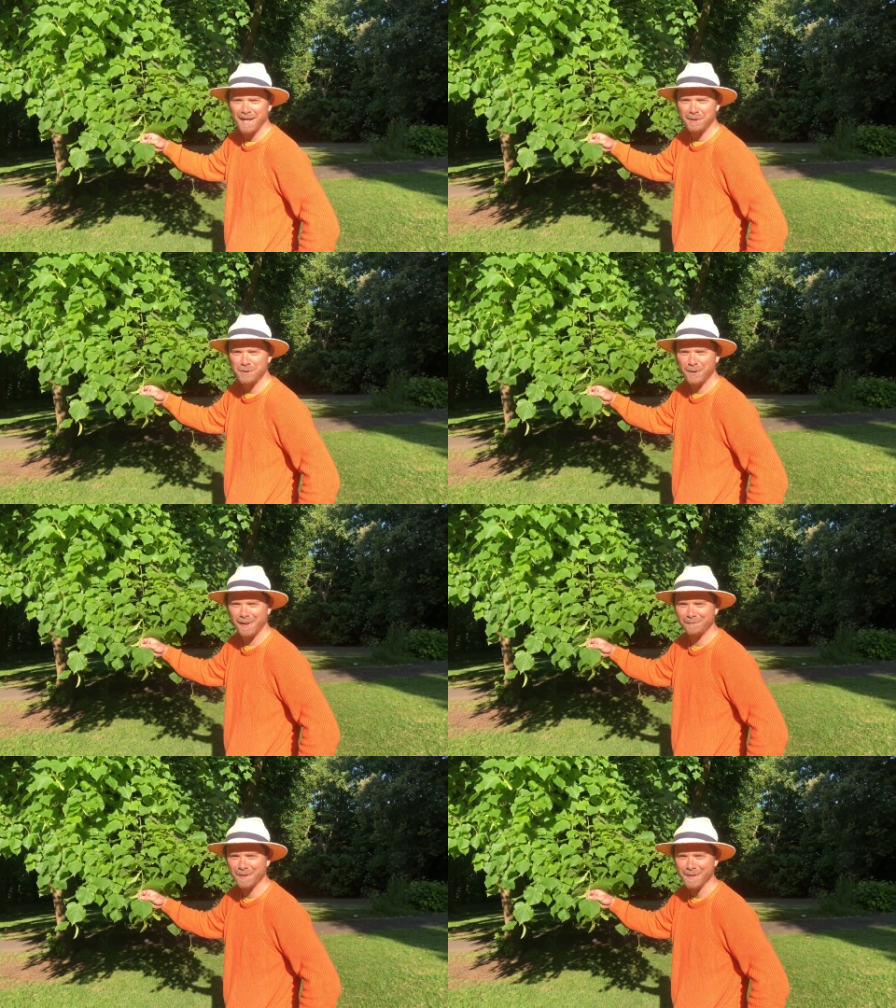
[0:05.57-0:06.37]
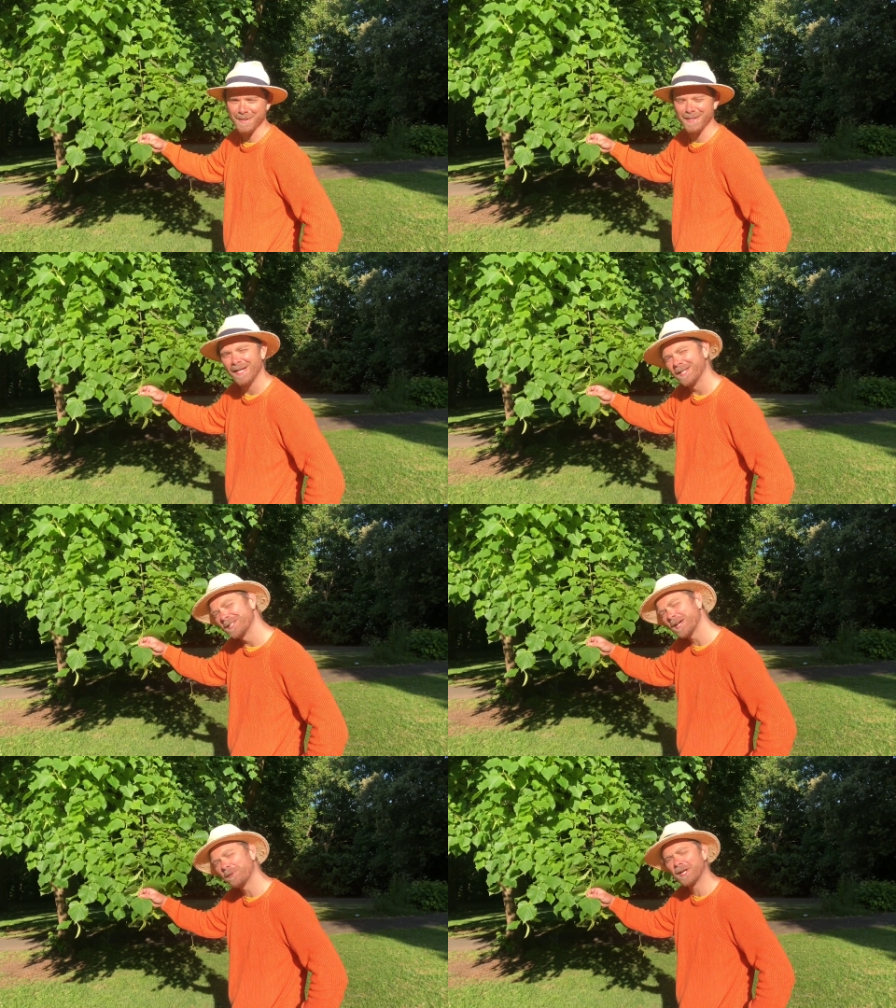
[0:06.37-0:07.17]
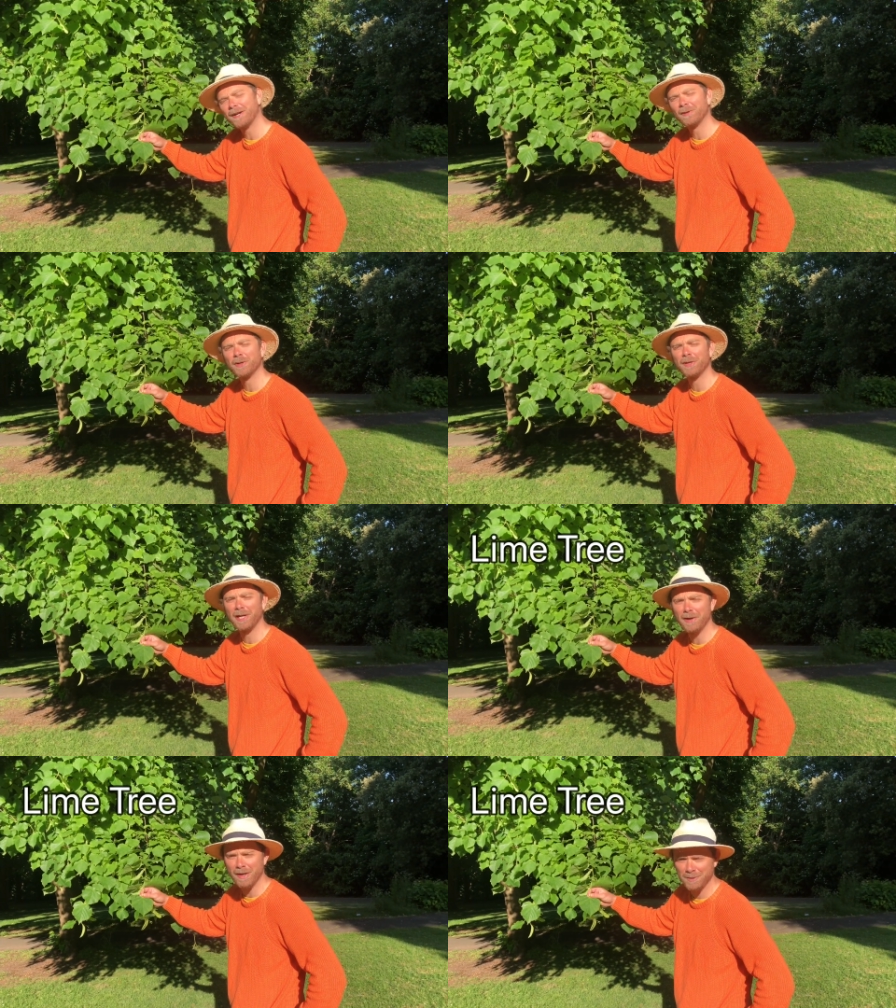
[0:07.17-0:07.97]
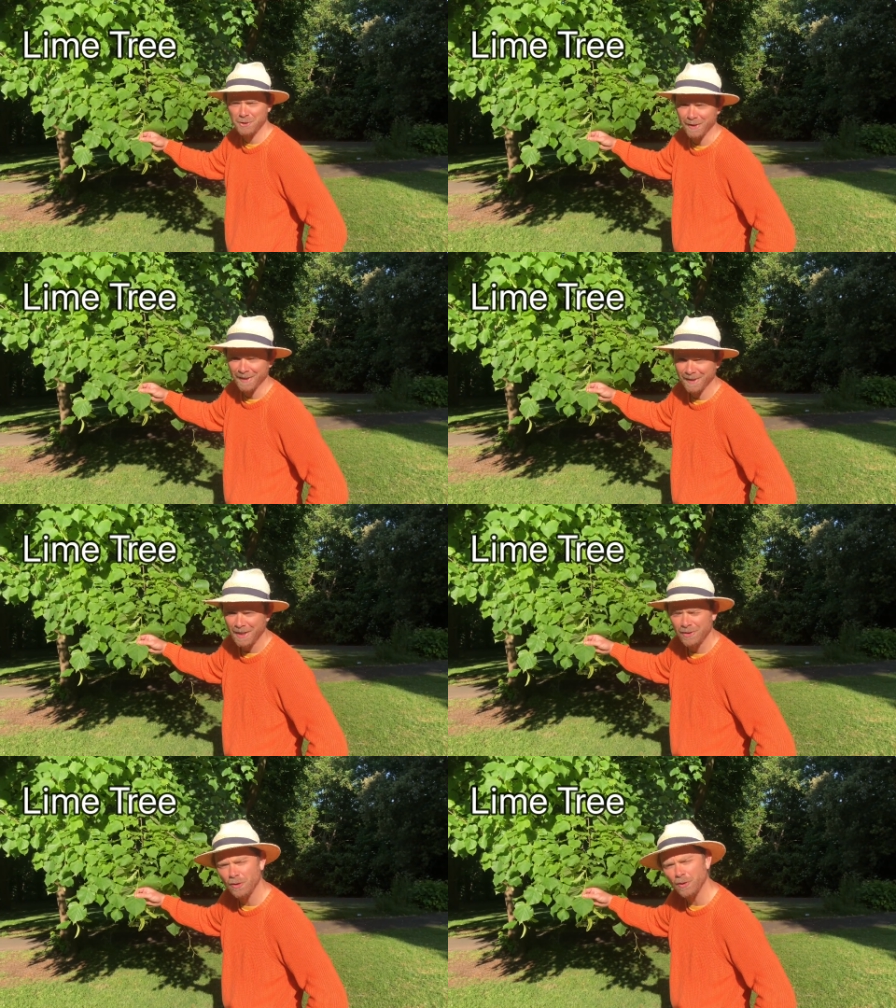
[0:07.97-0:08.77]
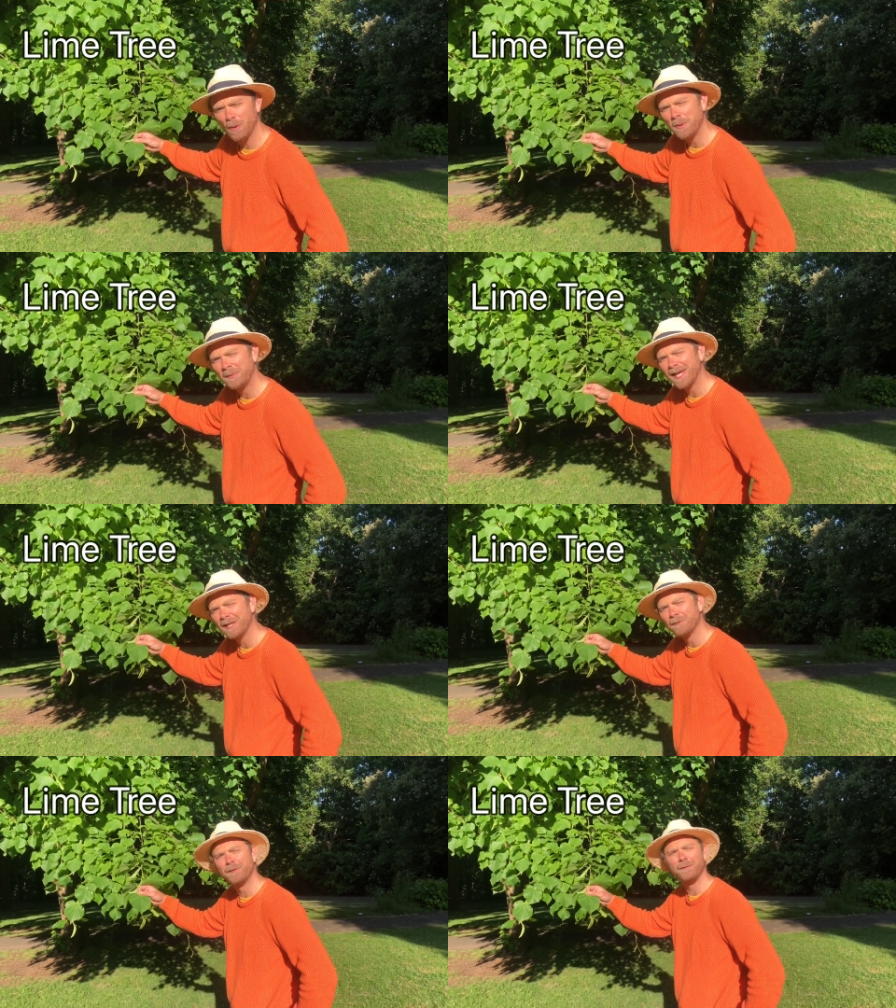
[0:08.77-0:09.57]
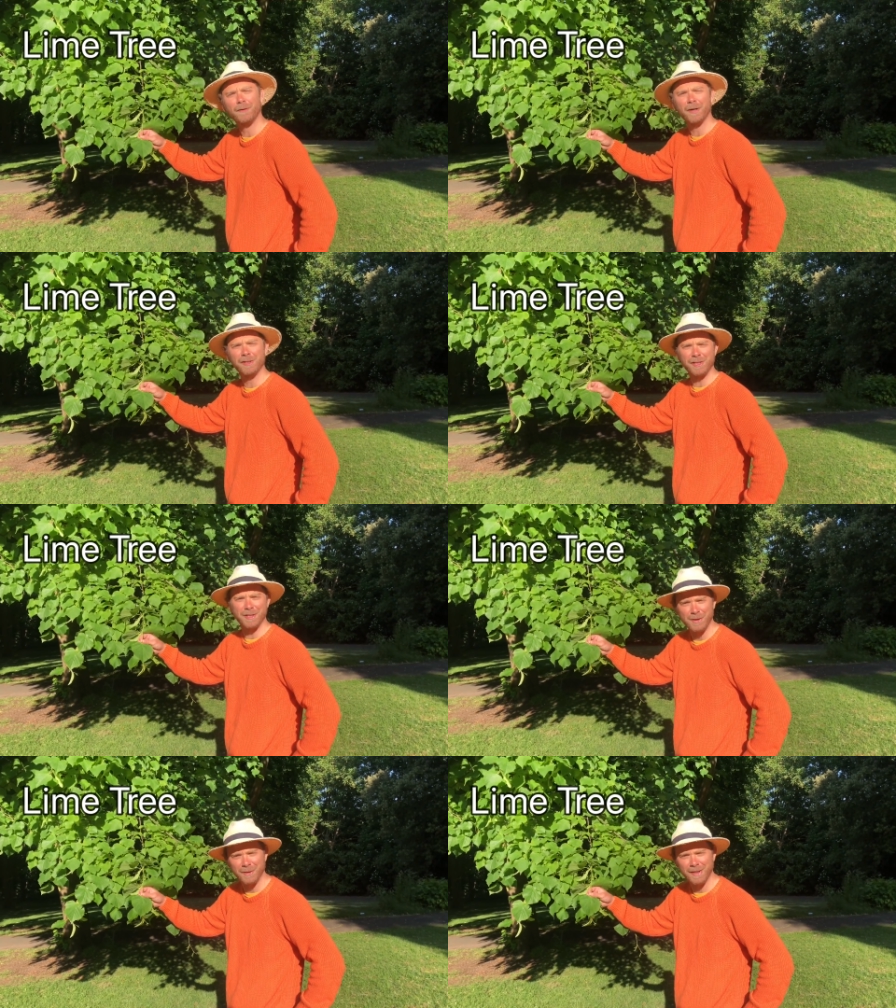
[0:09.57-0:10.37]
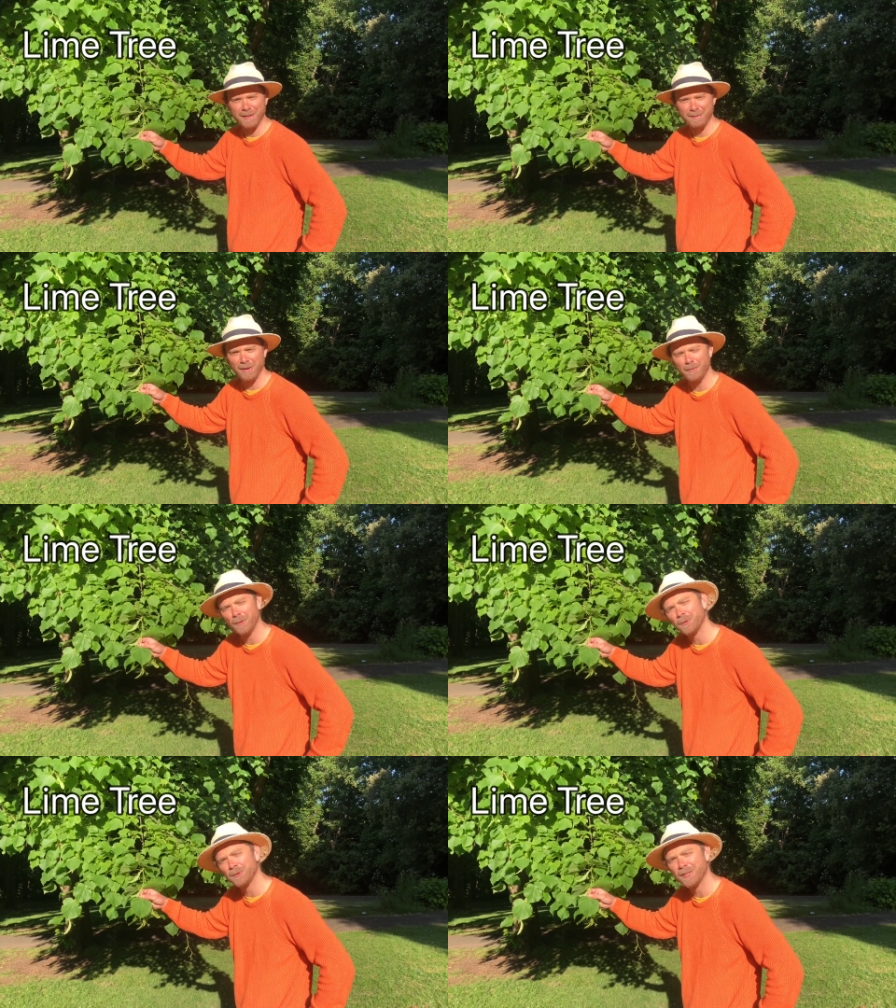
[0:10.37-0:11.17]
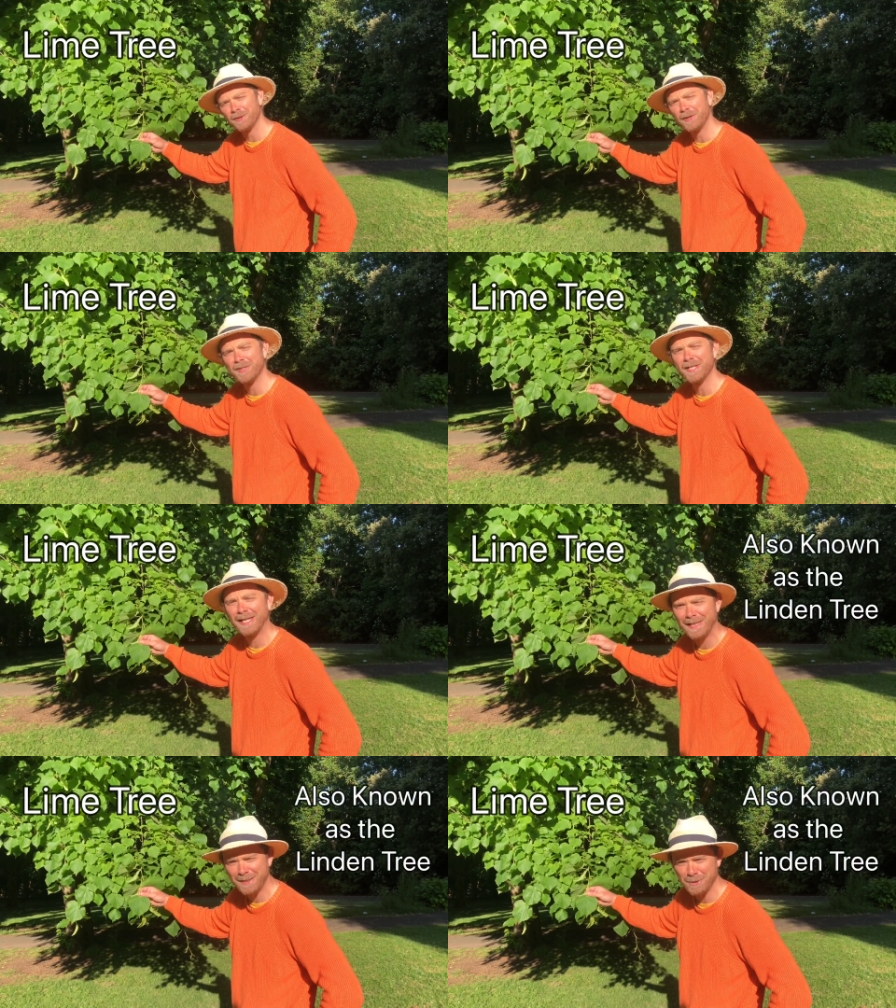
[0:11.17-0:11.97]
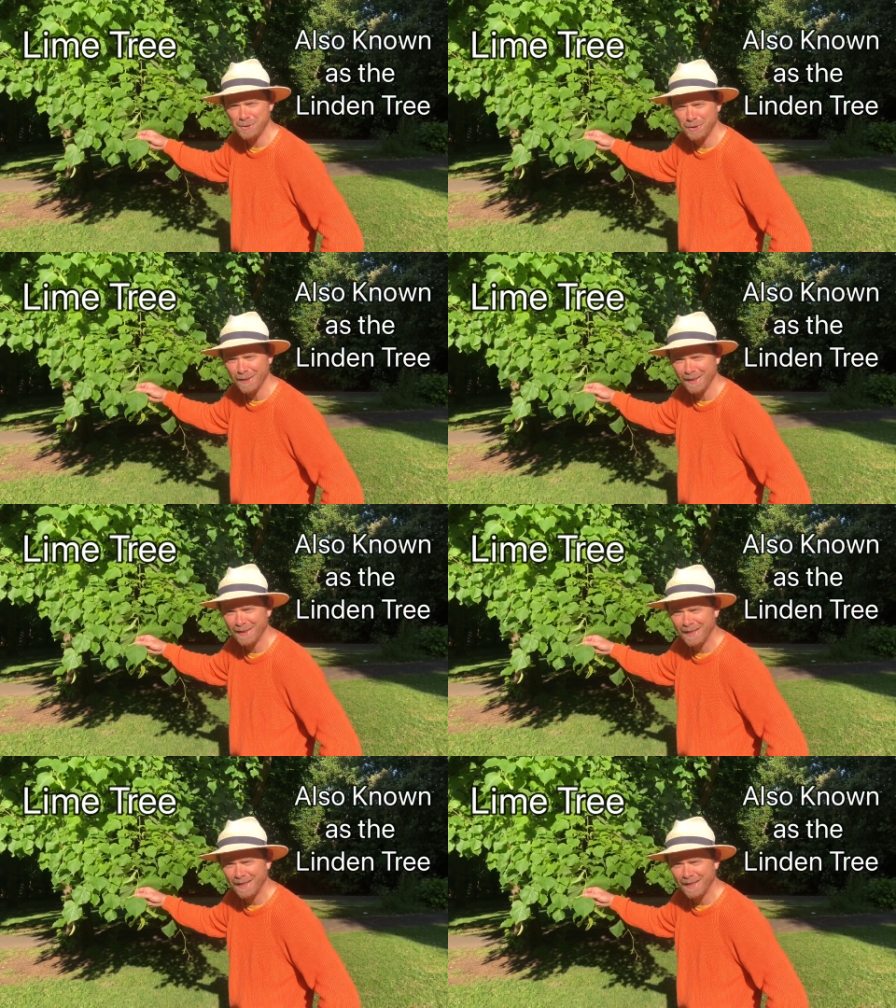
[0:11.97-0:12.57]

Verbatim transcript: Hello, tree lovers. Today we're going to have a look at the lime tree. Not the one where we get the fruit for our gin and tonics, but the one also known as the linden tree.